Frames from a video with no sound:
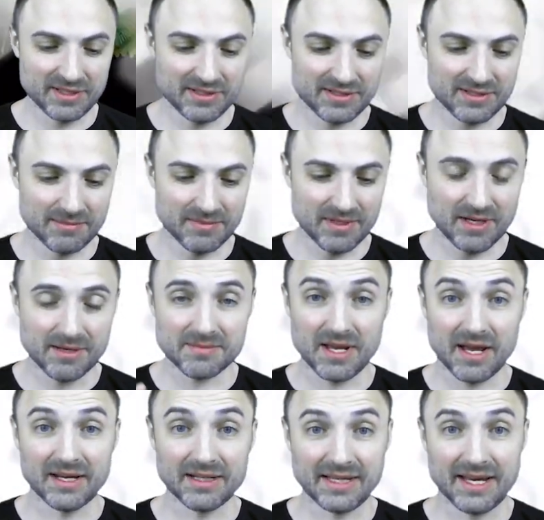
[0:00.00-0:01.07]
sometimes
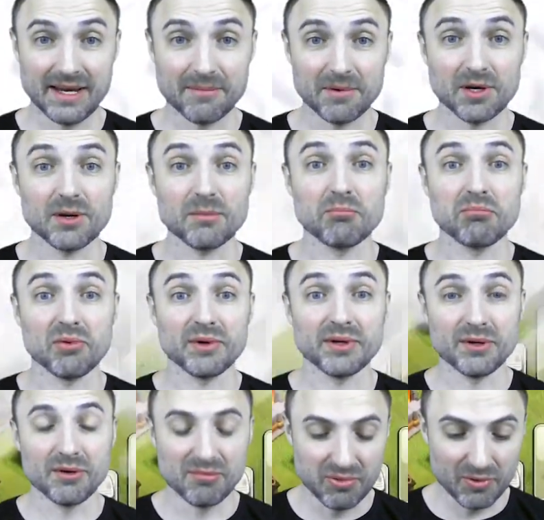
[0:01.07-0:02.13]
on camera. Boy,
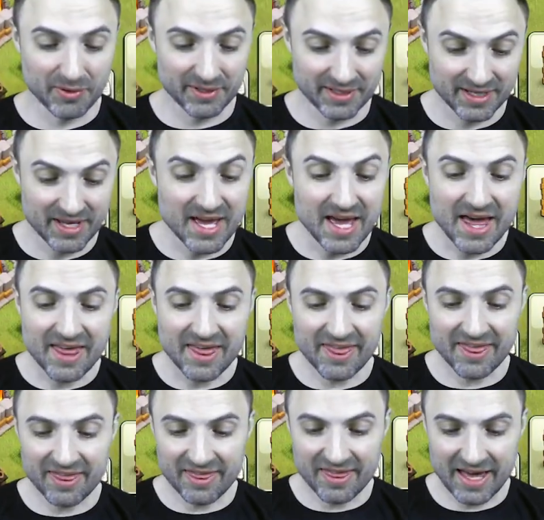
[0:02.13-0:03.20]
oh boy,
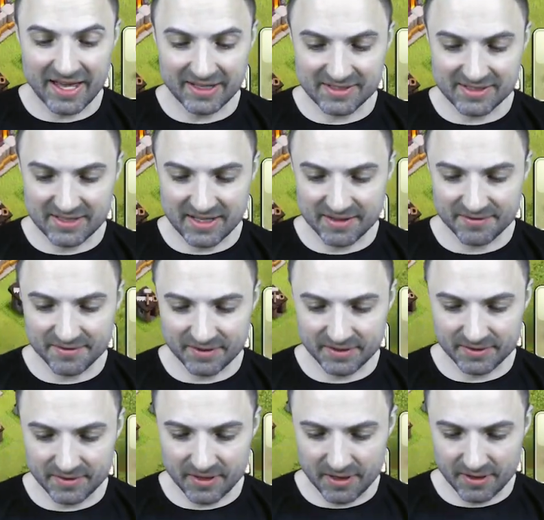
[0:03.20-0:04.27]
that is not
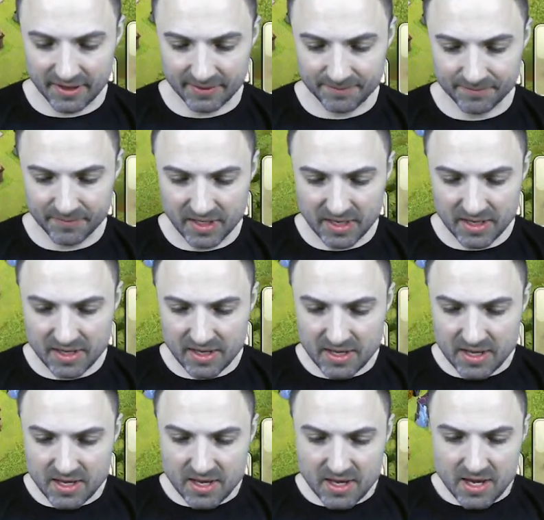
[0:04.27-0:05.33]
fun. All right.
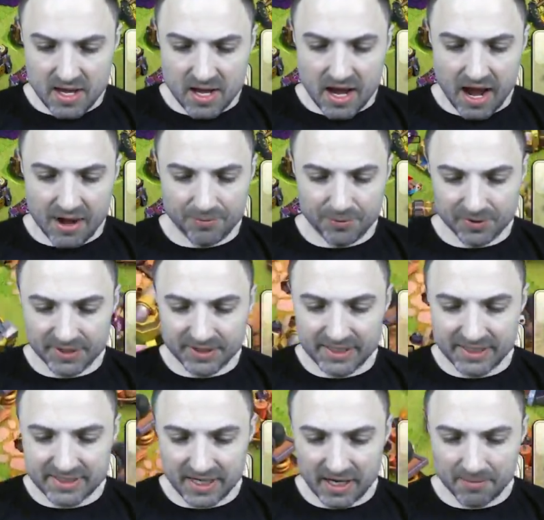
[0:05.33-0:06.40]
I really
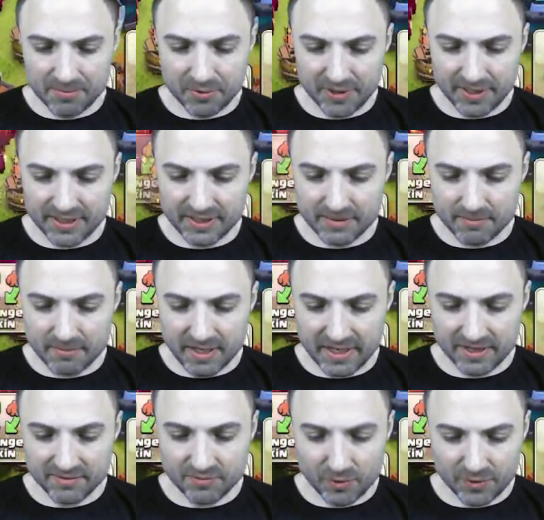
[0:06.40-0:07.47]
need to upgrade
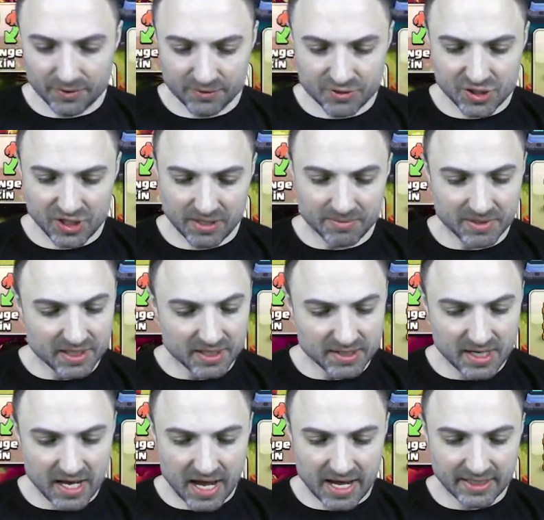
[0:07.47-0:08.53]
my Royal
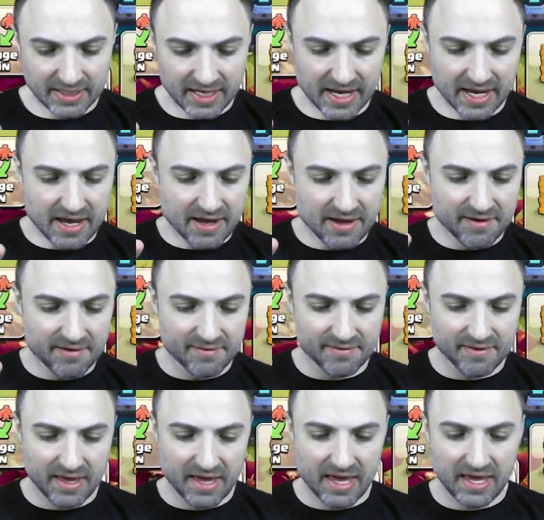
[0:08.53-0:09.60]
Champion. I
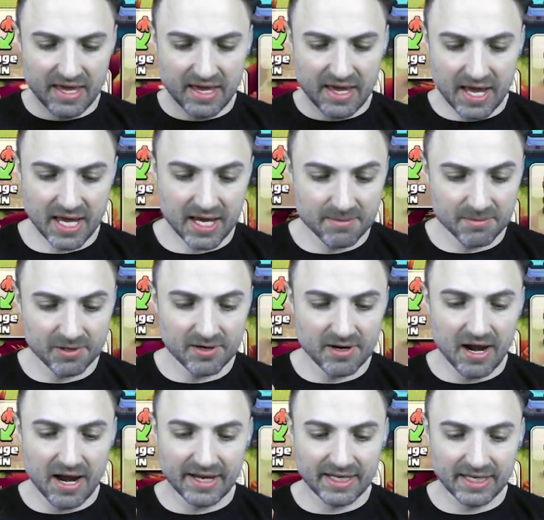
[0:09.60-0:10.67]
have a
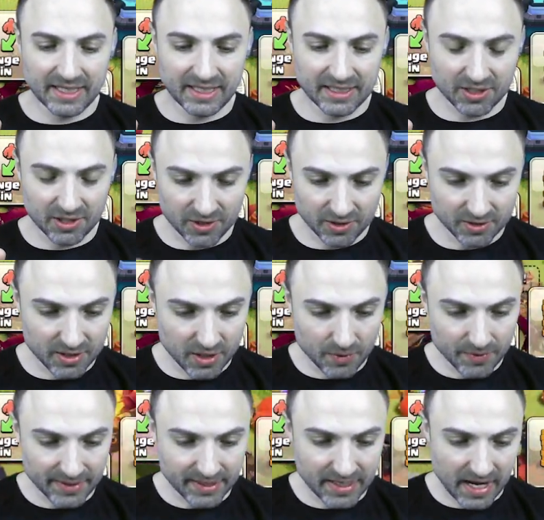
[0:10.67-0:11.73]
hammer. I can get her
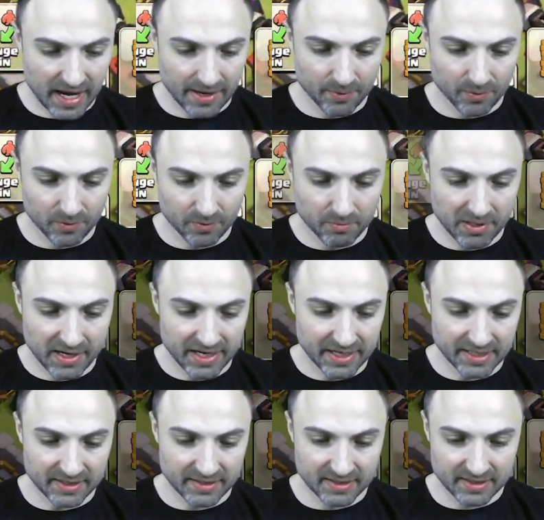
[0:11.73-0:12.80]
going. I will
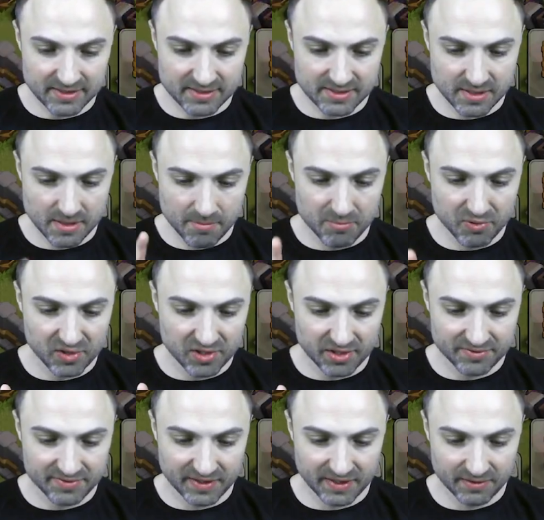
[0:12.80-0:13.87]
buy this Book
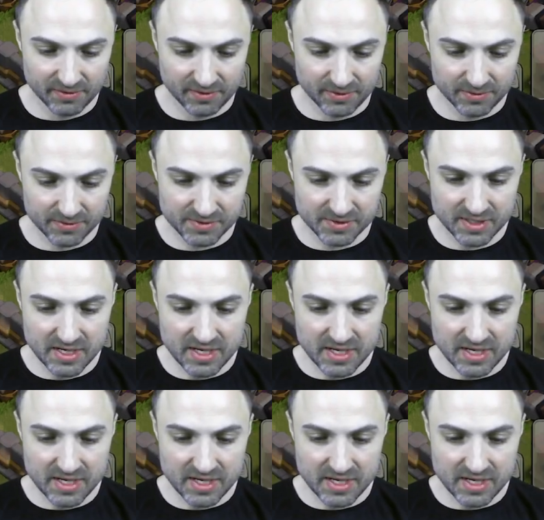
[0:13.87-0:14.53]
of Heroes.